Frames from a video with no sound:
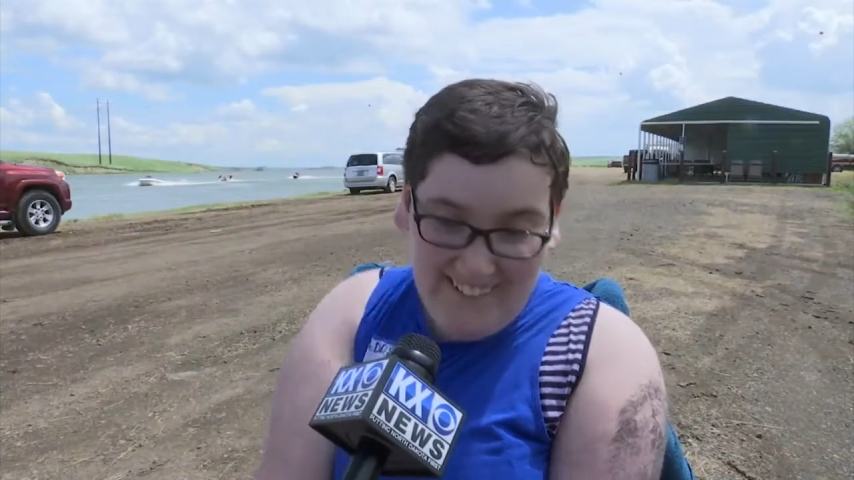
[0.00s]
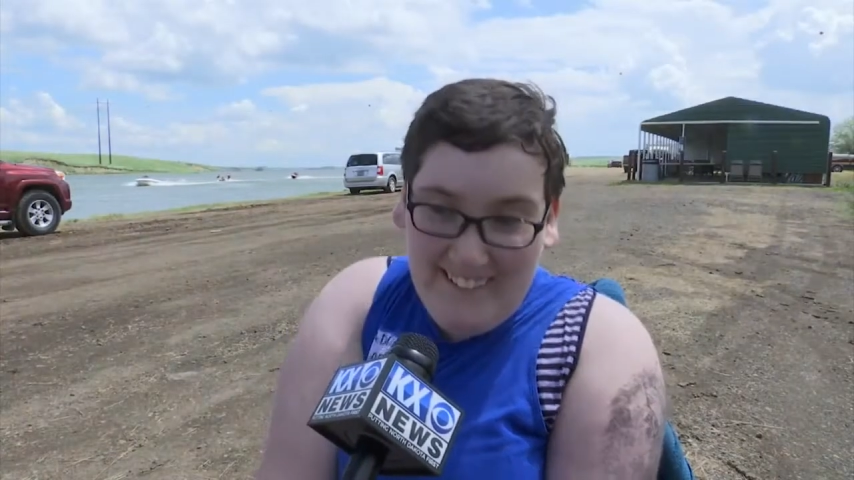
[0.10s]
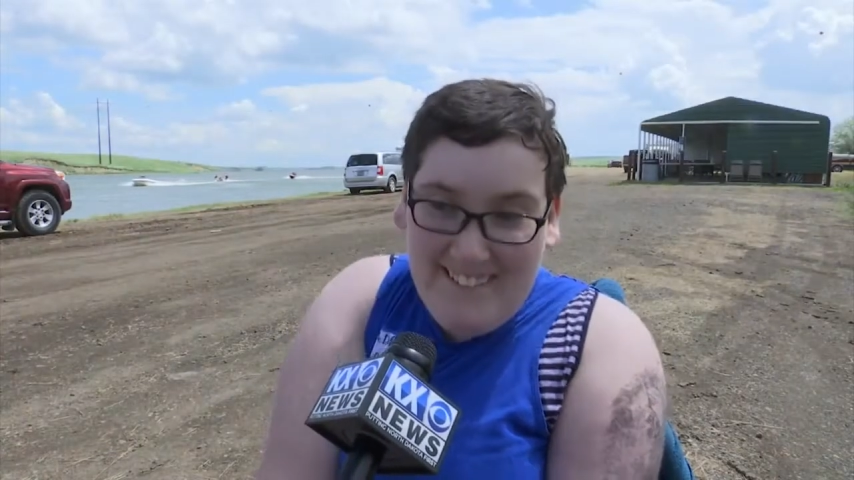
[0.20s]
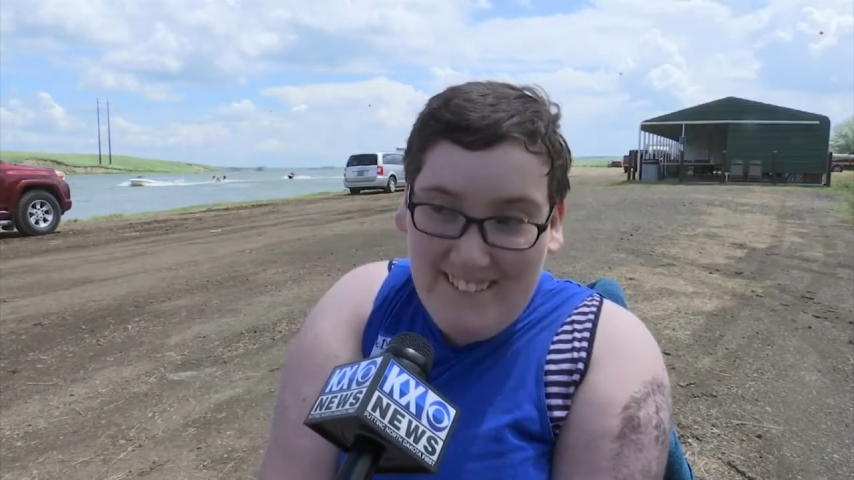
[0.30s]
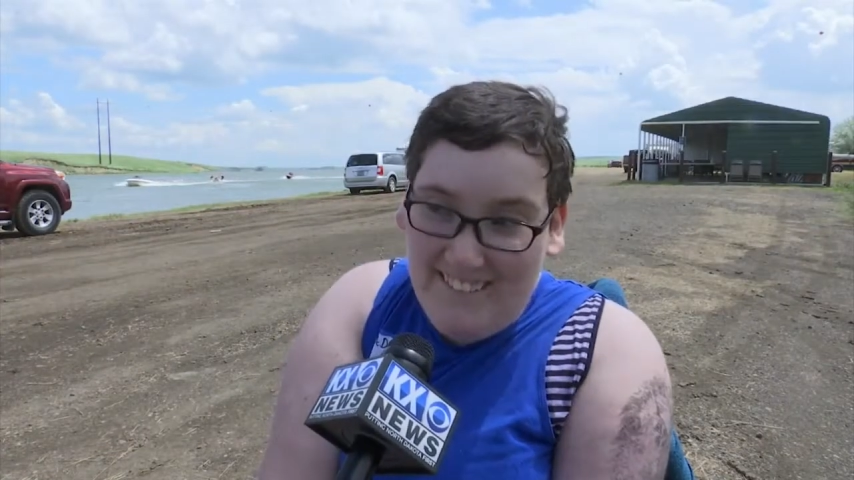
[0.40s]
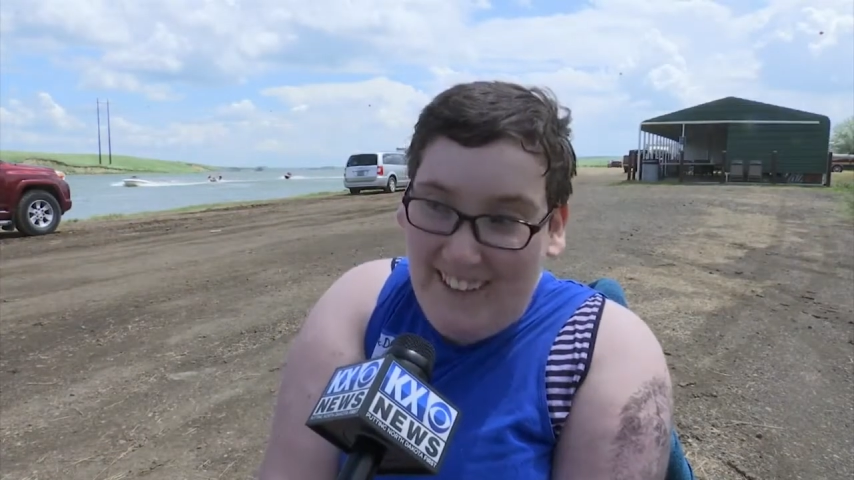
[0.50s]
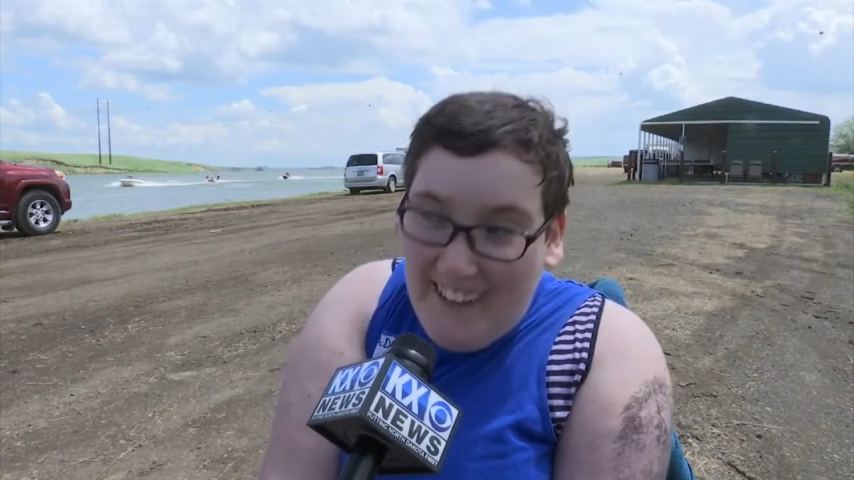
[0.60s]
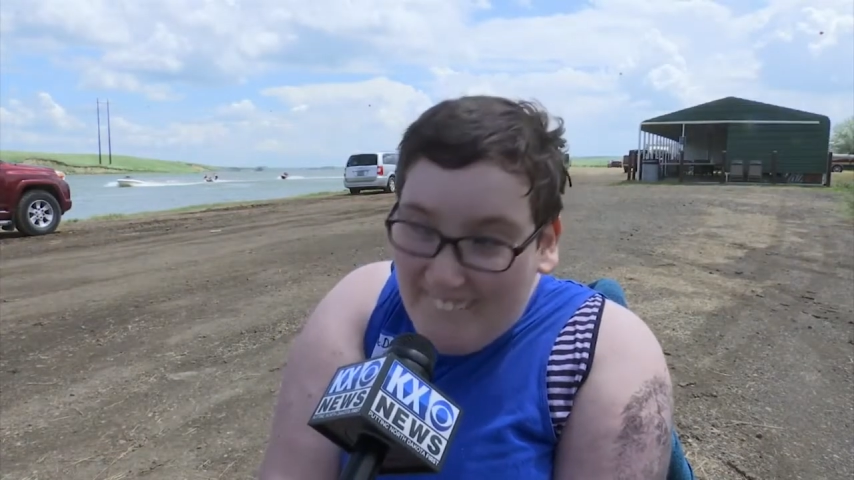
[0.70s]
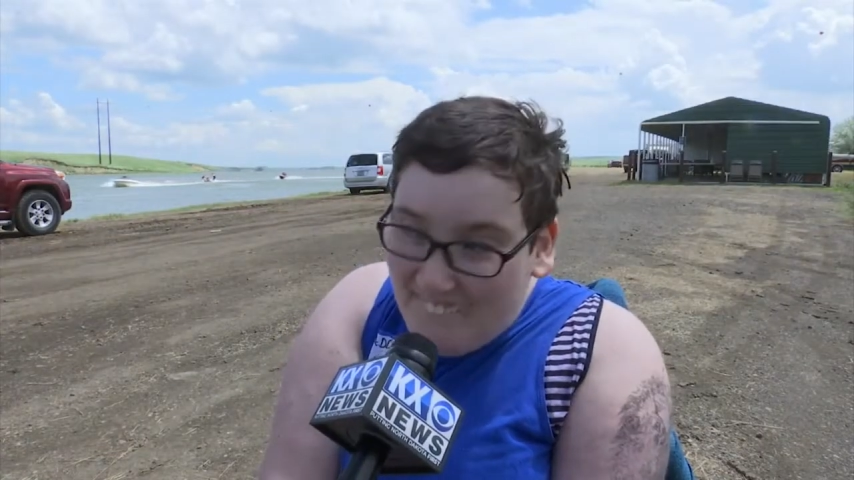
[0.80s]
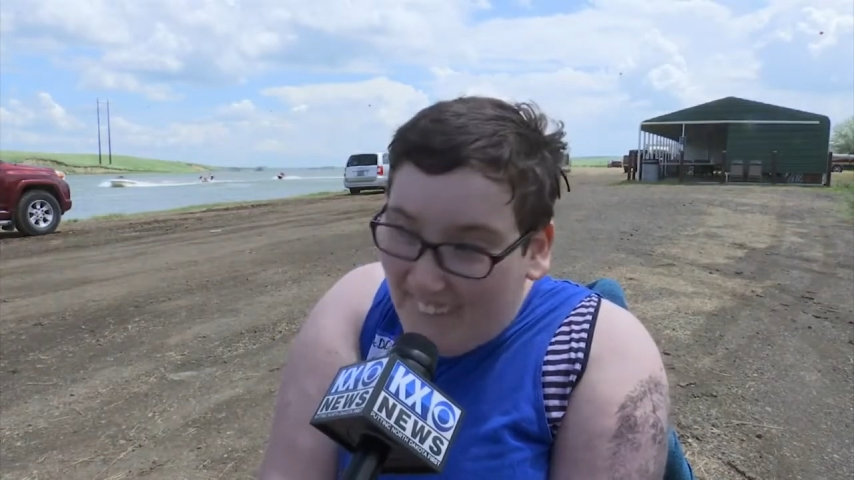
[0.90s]
I can still
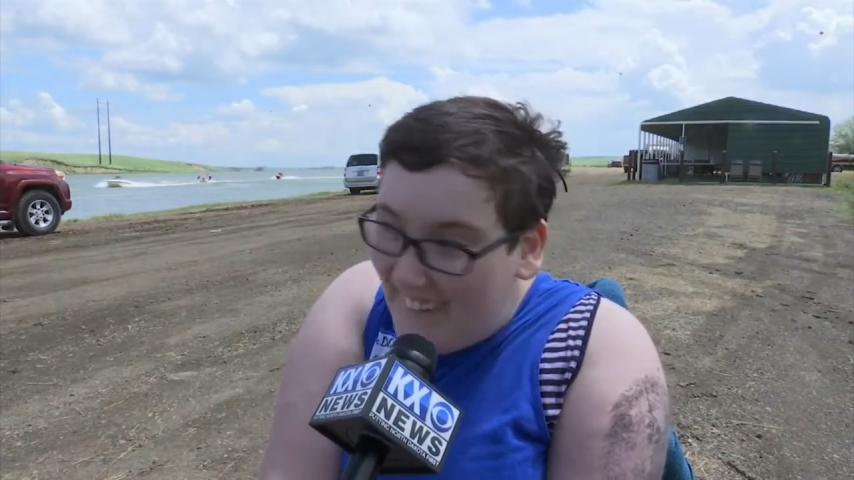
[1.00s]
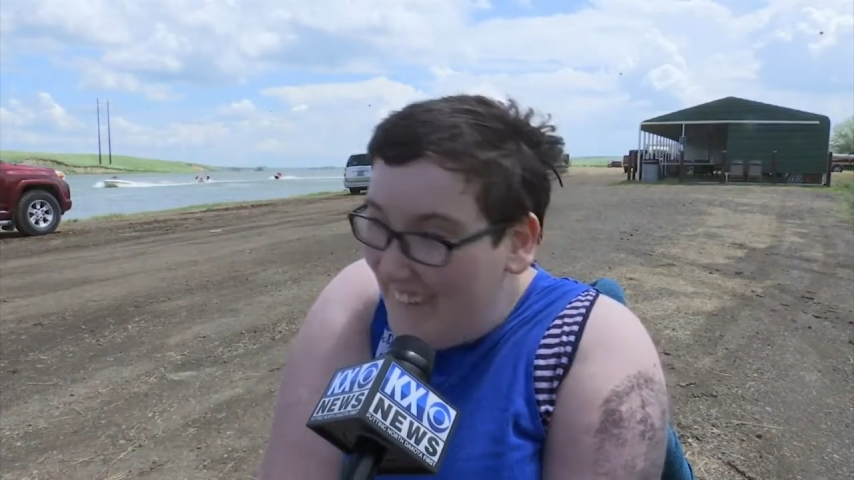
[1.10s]
kick butt.